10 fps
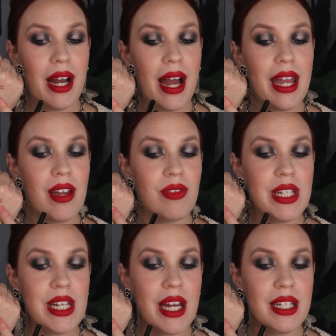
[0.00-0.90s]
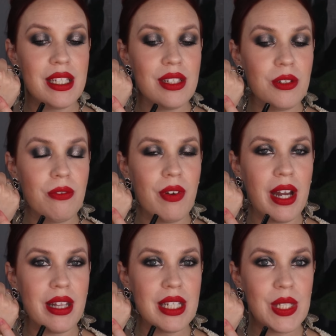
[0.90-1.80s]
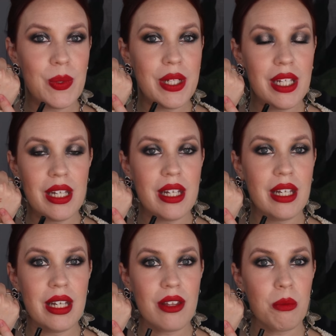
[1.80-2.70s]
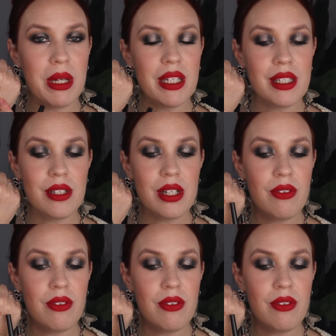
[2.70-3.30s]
I have yet to find this one in any other pencil.